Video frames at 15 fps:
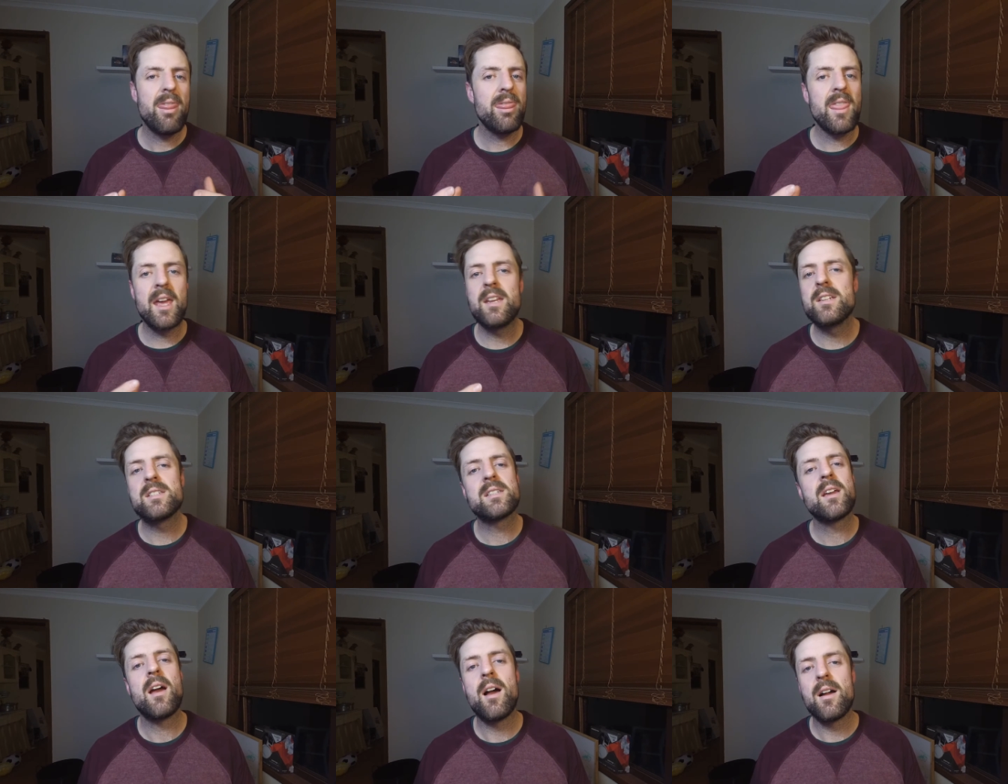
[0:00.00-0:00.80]
they
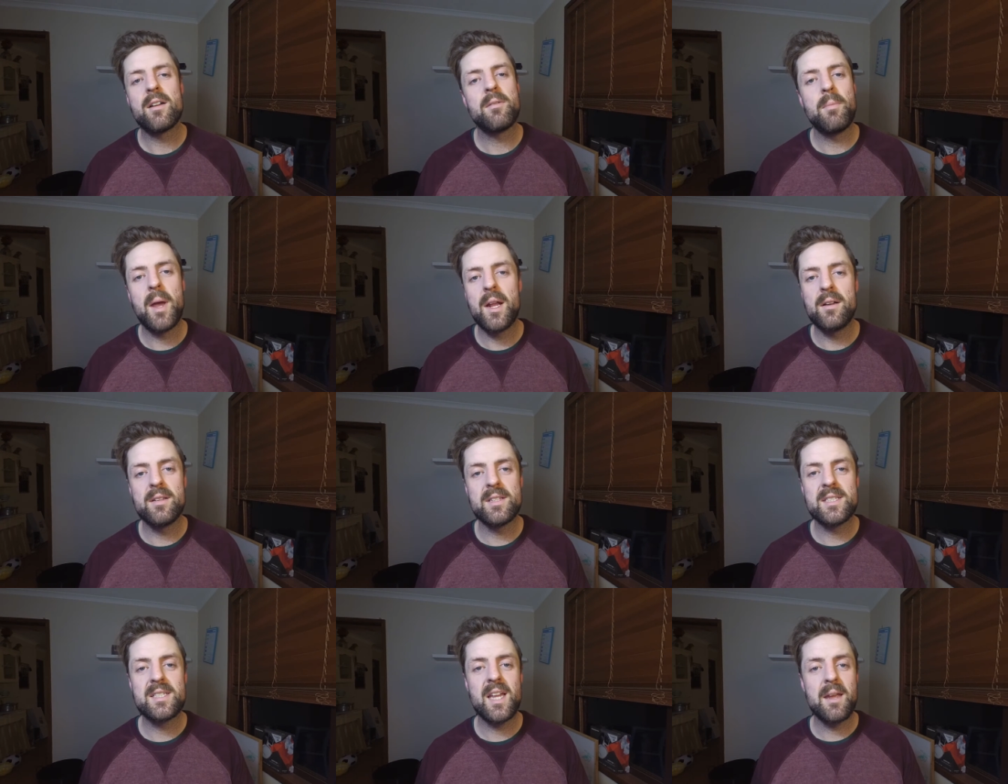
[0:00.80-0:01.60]
just can't compete on
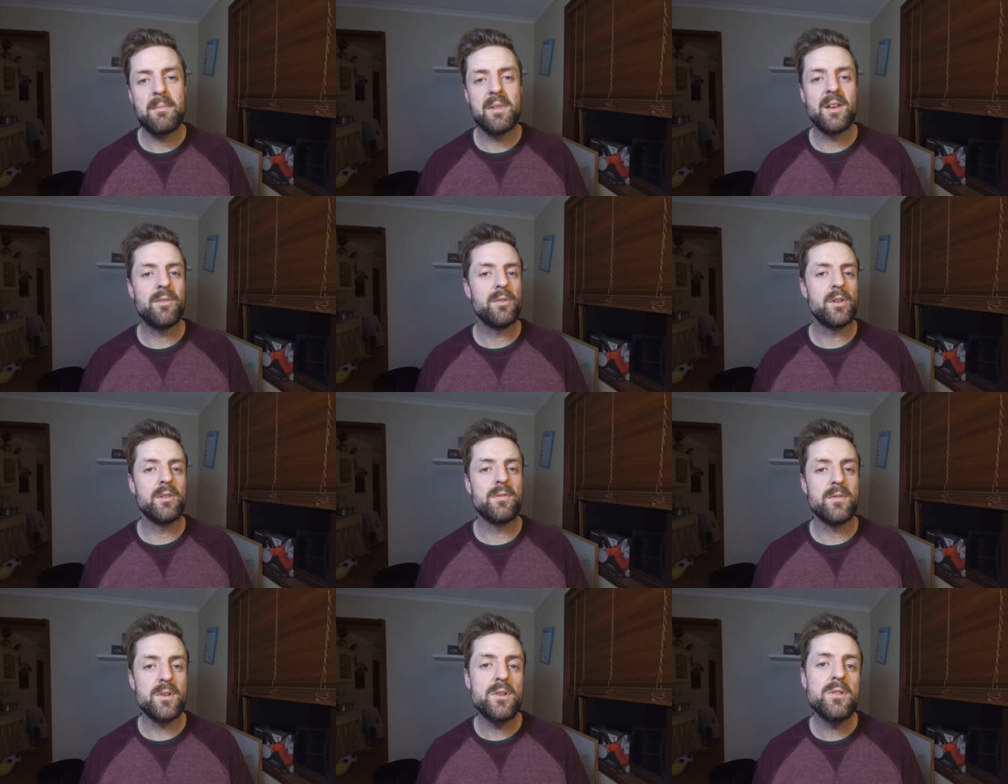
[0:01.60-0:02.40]
the same level
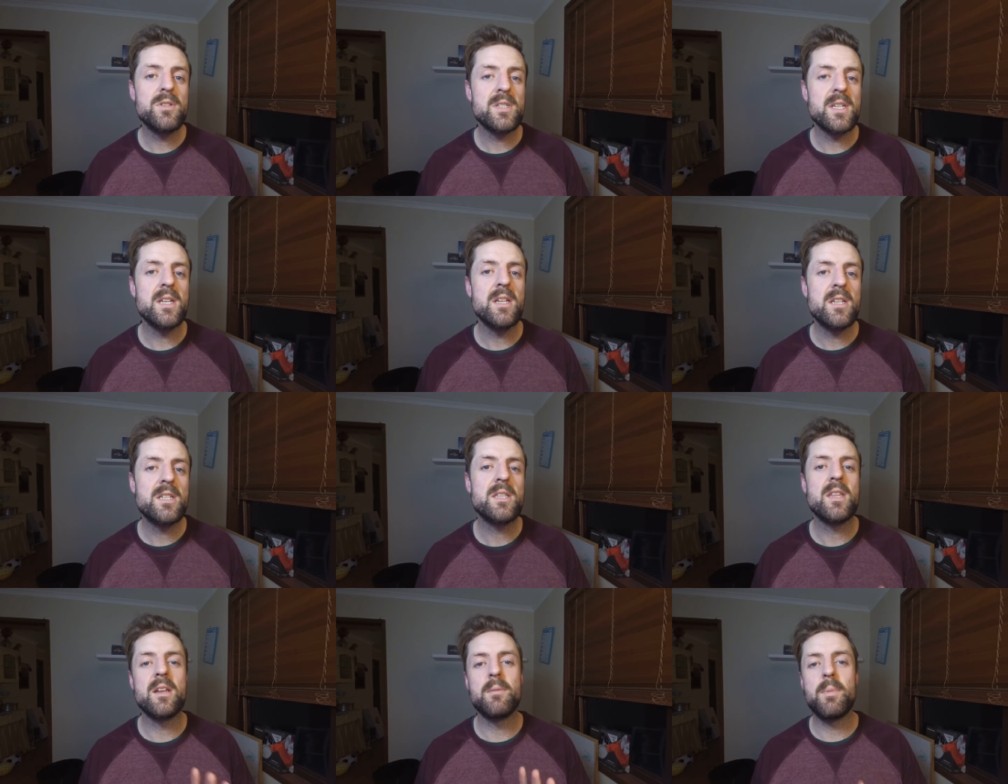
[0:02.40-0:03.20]
of
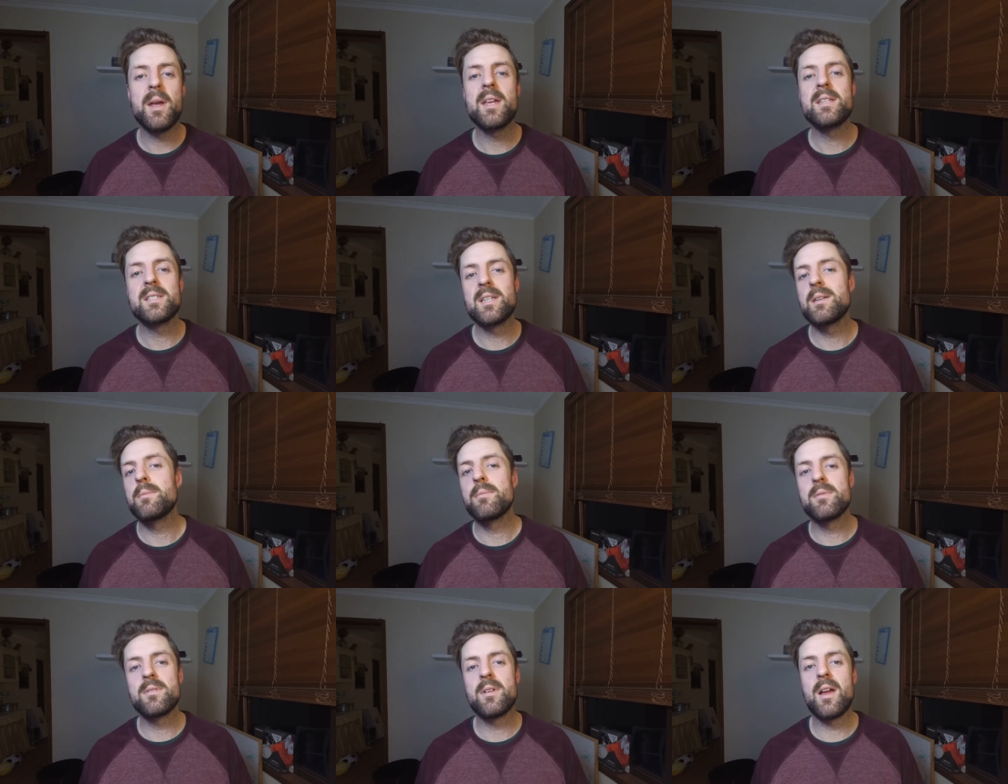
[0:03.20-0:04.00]
usage that a PC
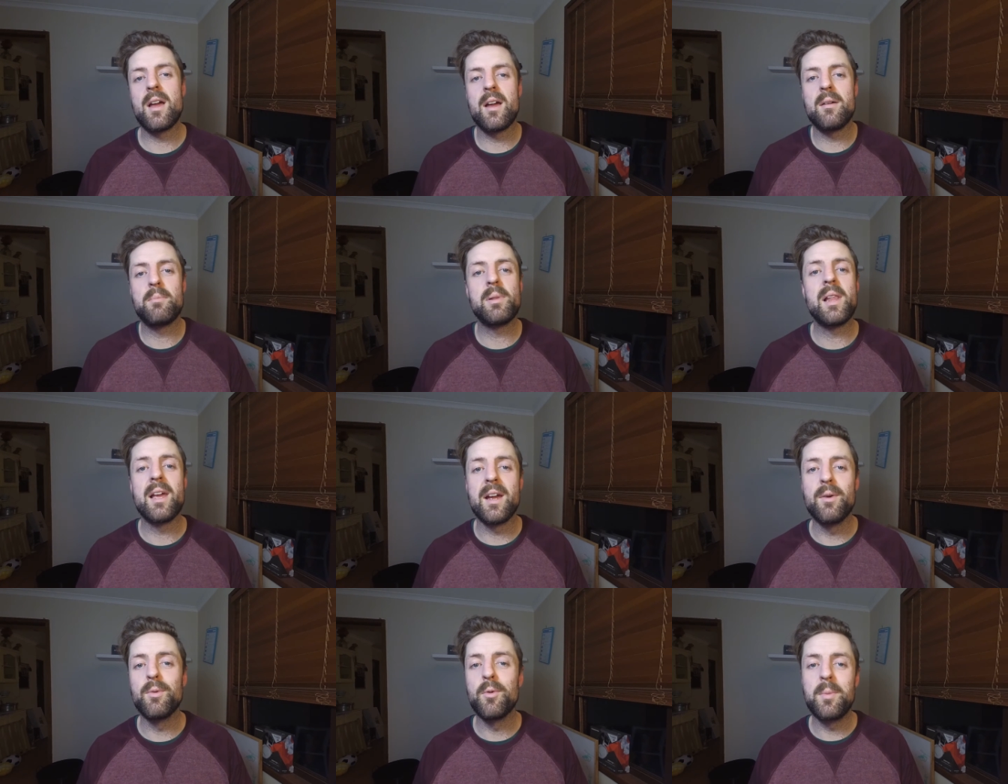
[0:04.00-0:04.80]
uh,
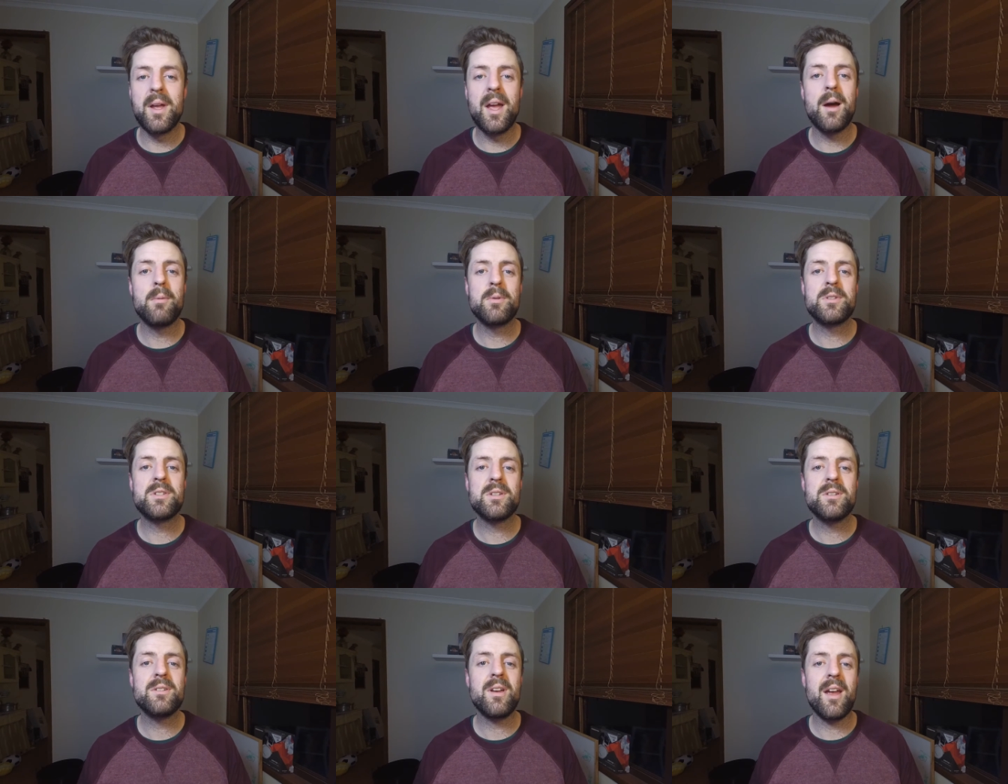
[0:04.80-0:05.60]
player will be able
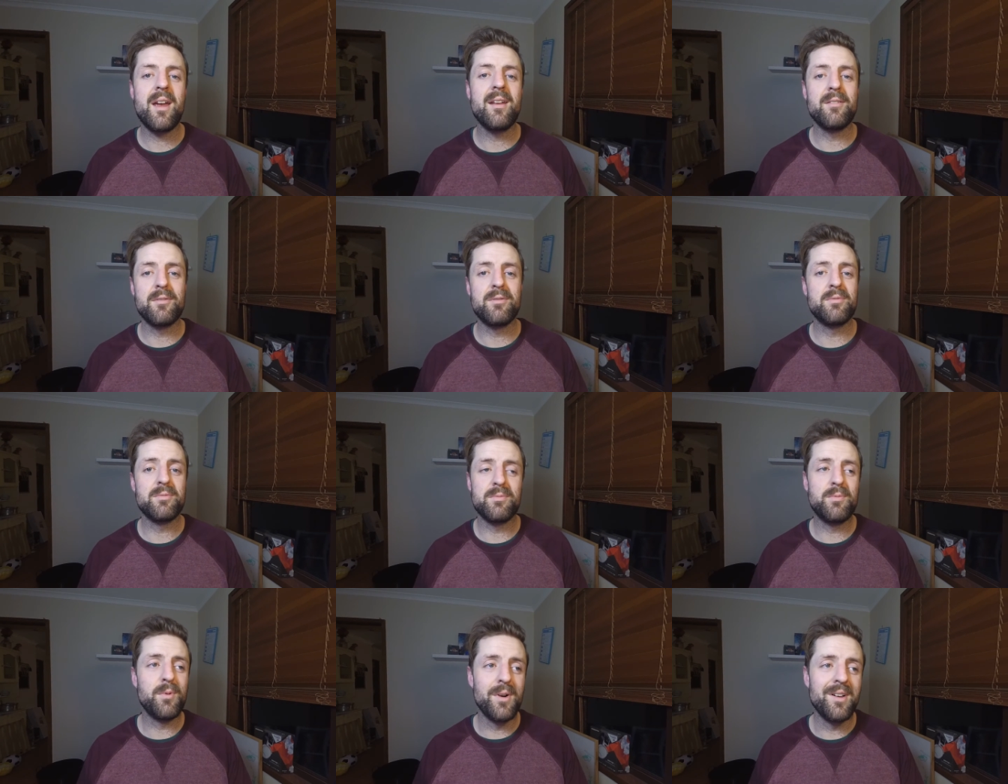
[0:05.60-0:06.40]
to. And
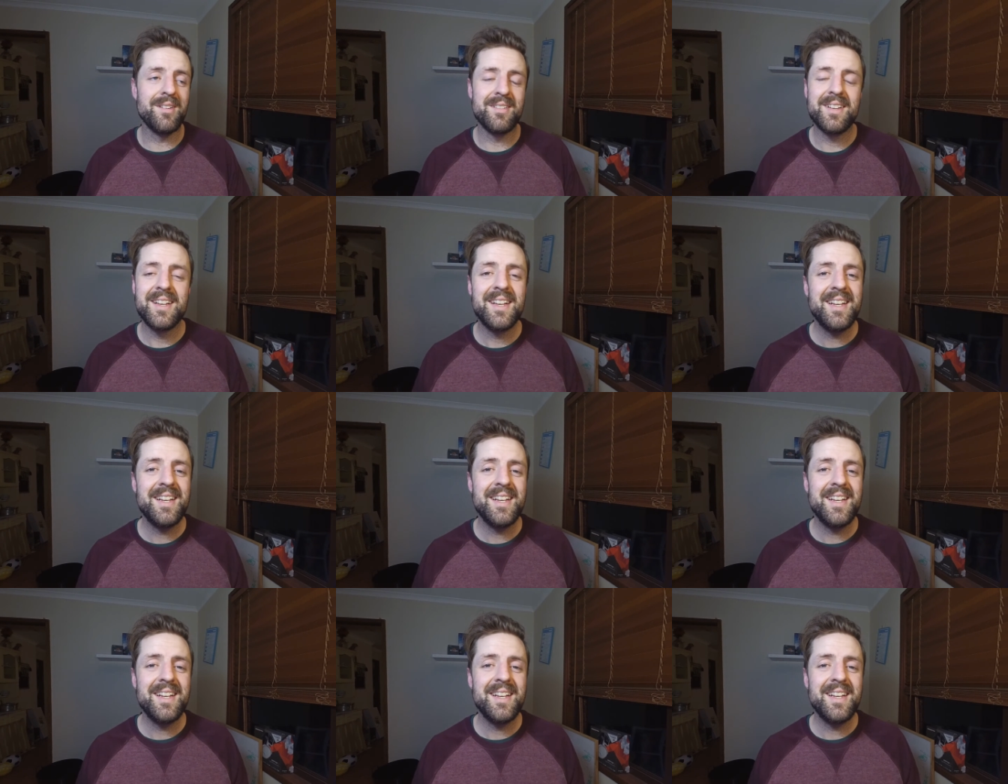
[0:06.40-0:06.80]
well,